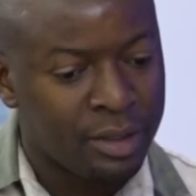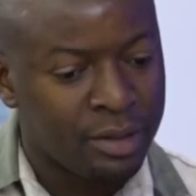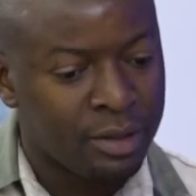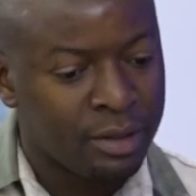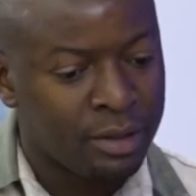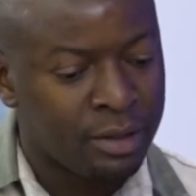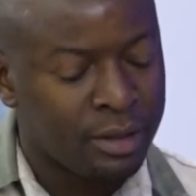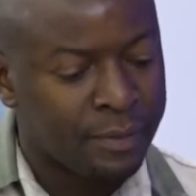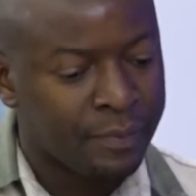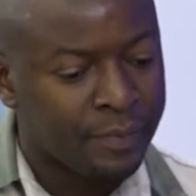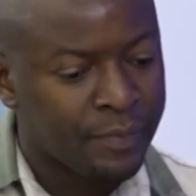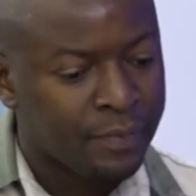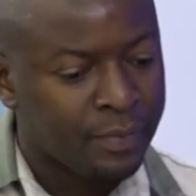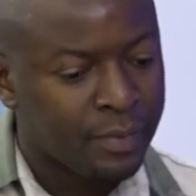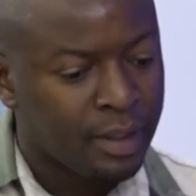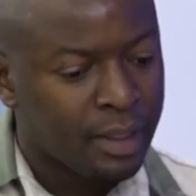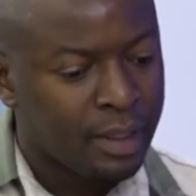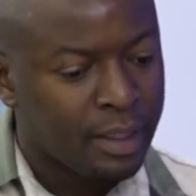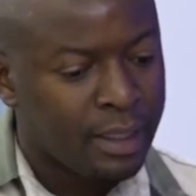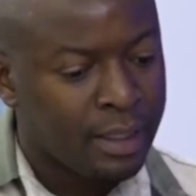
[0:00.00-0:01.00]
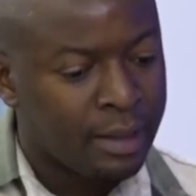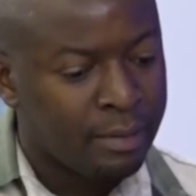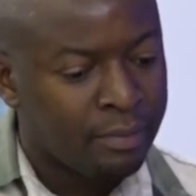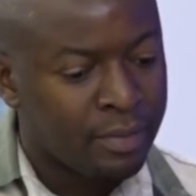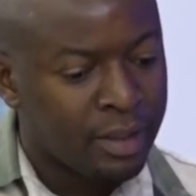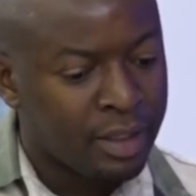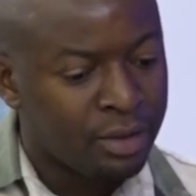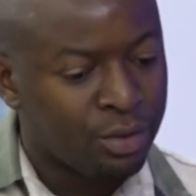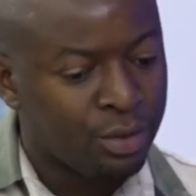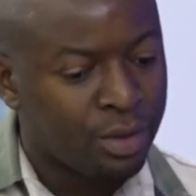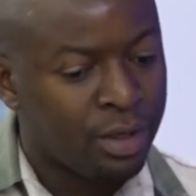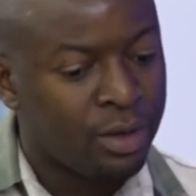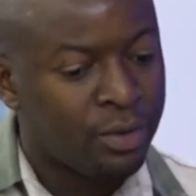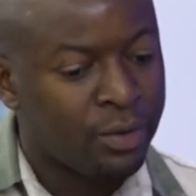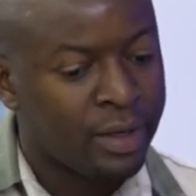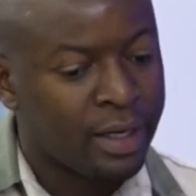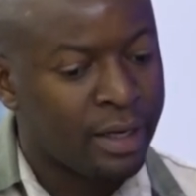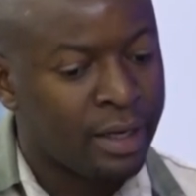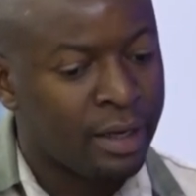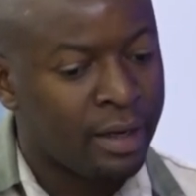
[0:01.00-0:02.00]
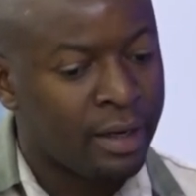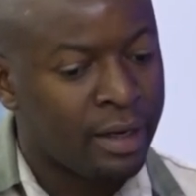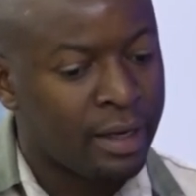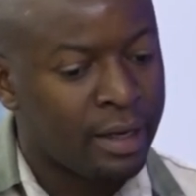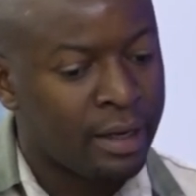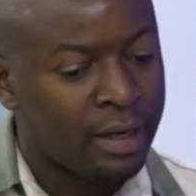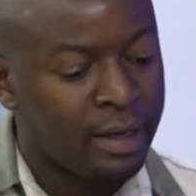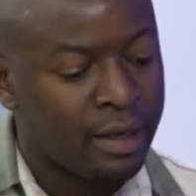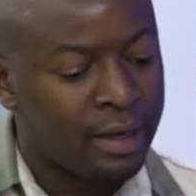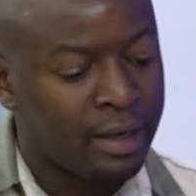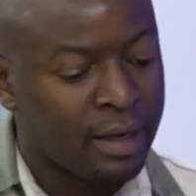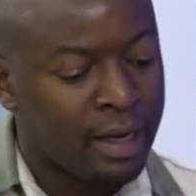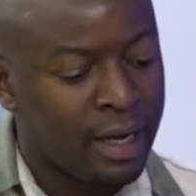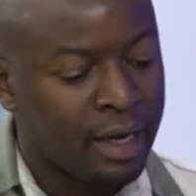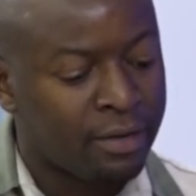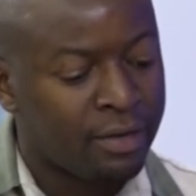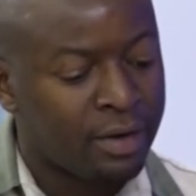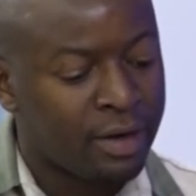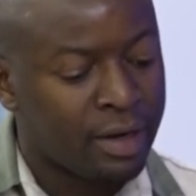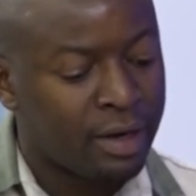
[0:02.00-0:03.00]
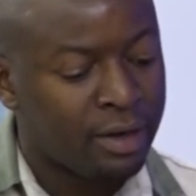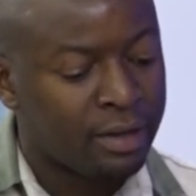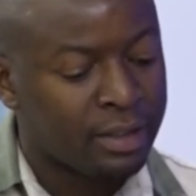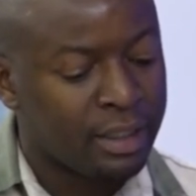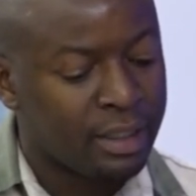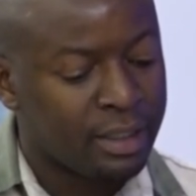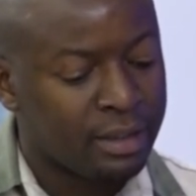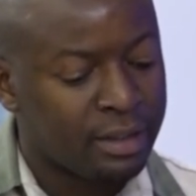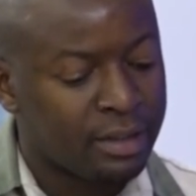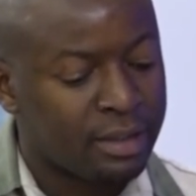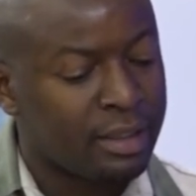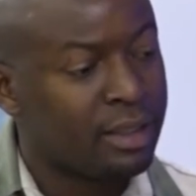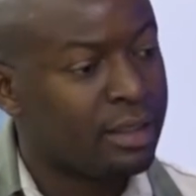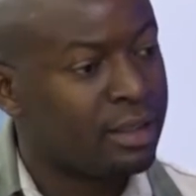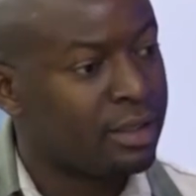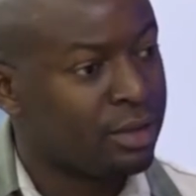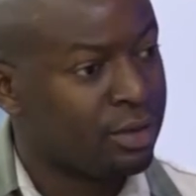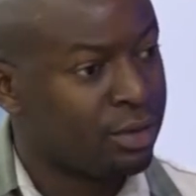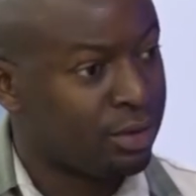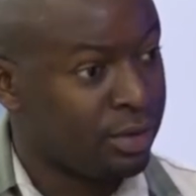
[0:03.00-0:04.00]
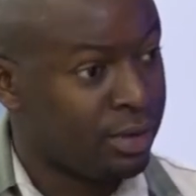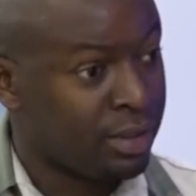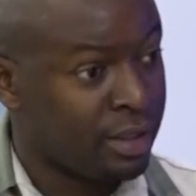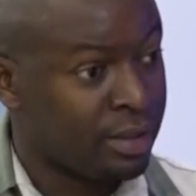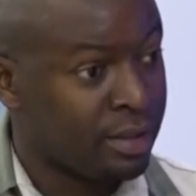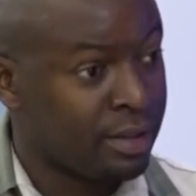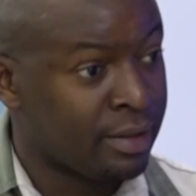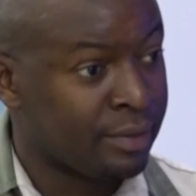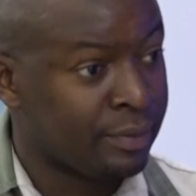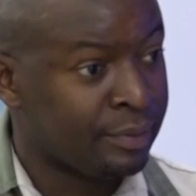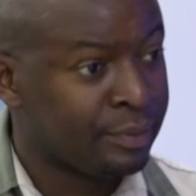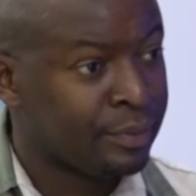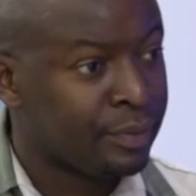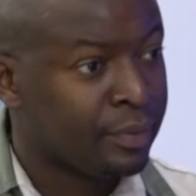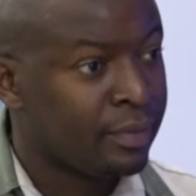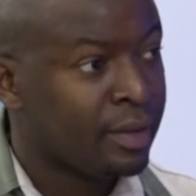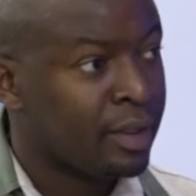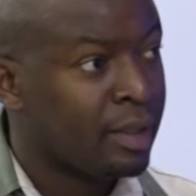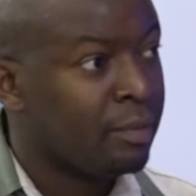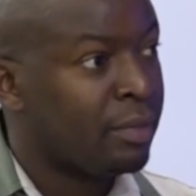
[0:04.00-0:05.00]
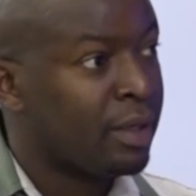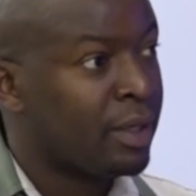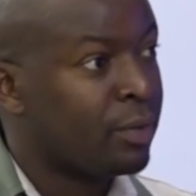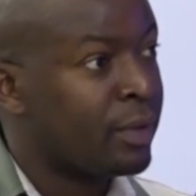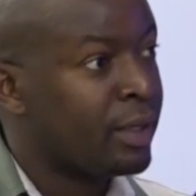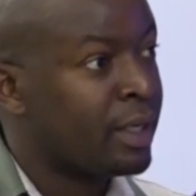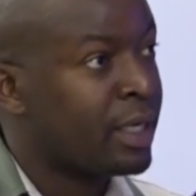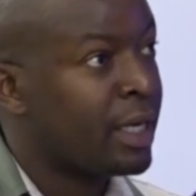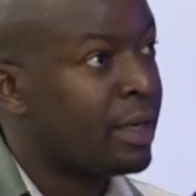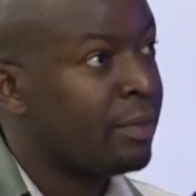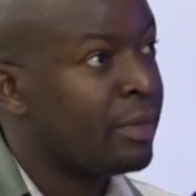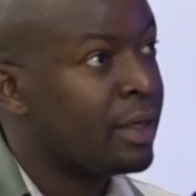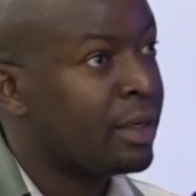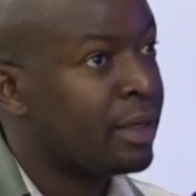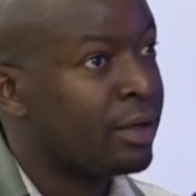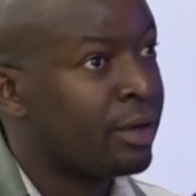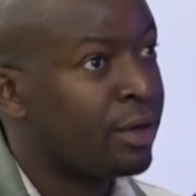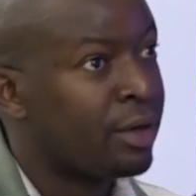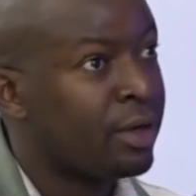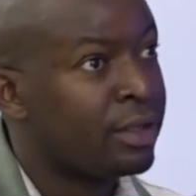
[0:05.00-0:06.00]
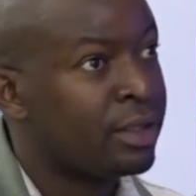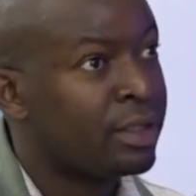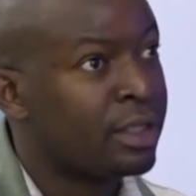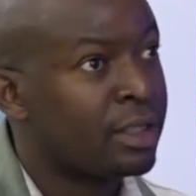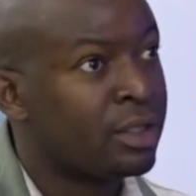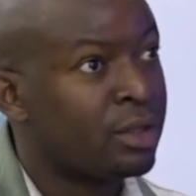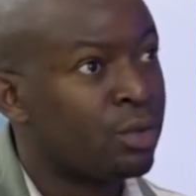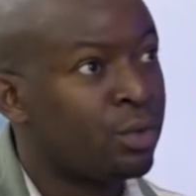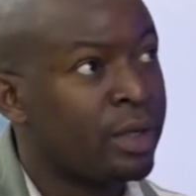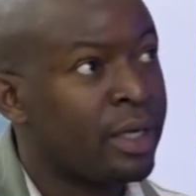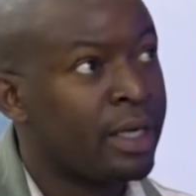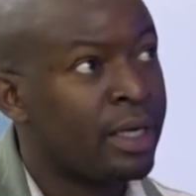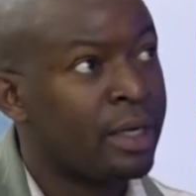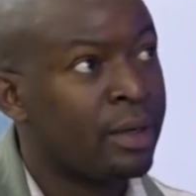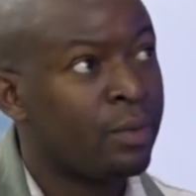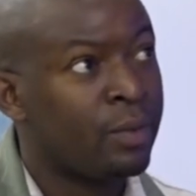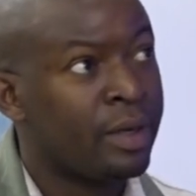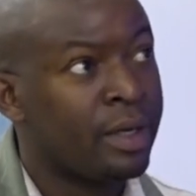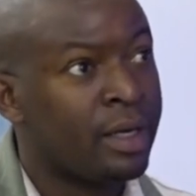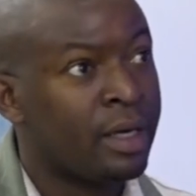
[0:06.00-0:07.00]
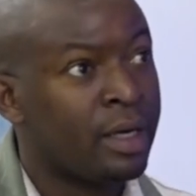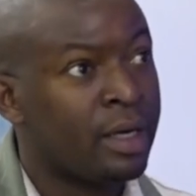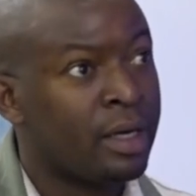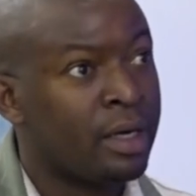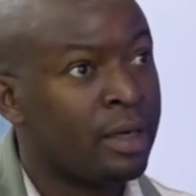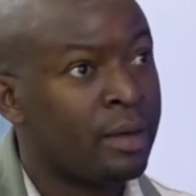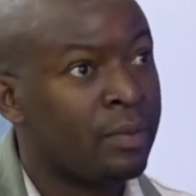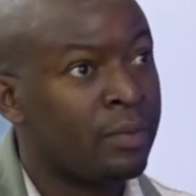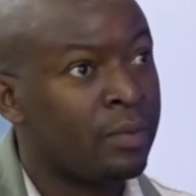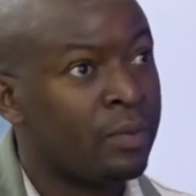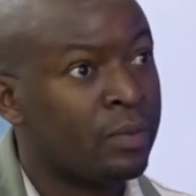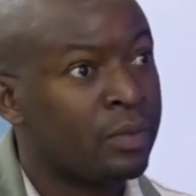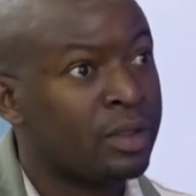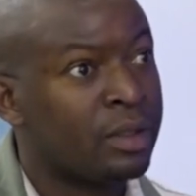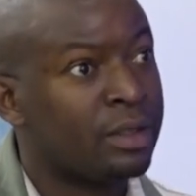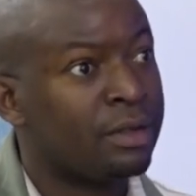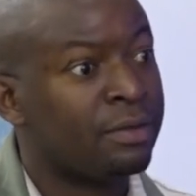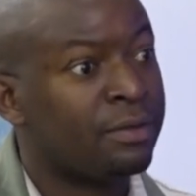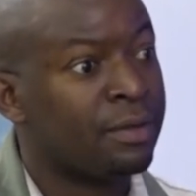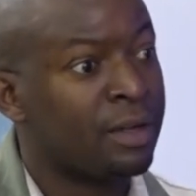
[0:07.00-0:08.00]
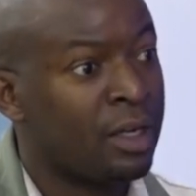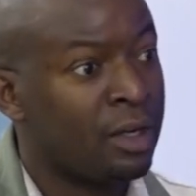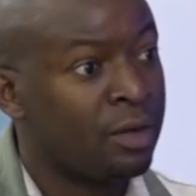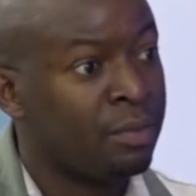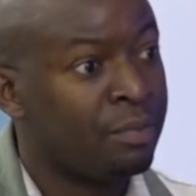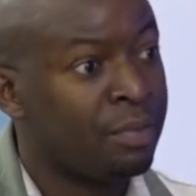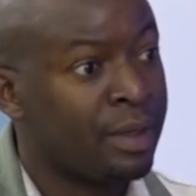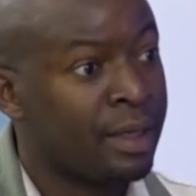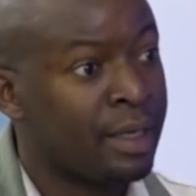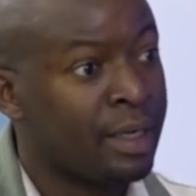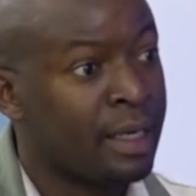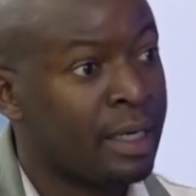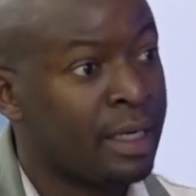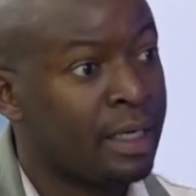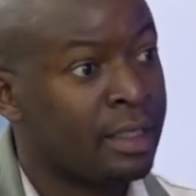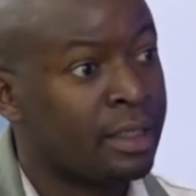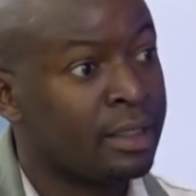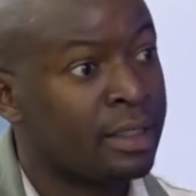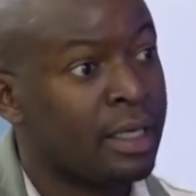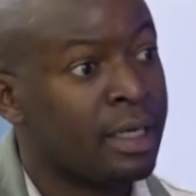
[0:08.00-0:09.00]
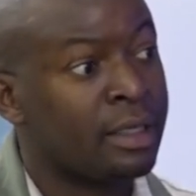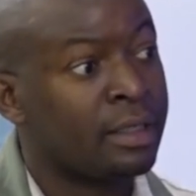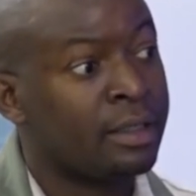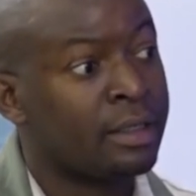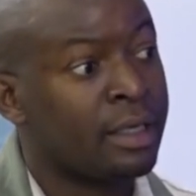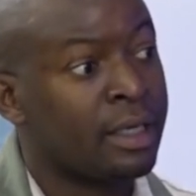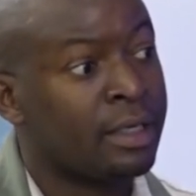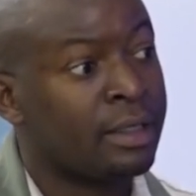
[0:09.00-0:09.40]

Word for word: because, um, as you're aware, uh, agriculture is season to season. But we're coming in a context where we are um, developing and, and,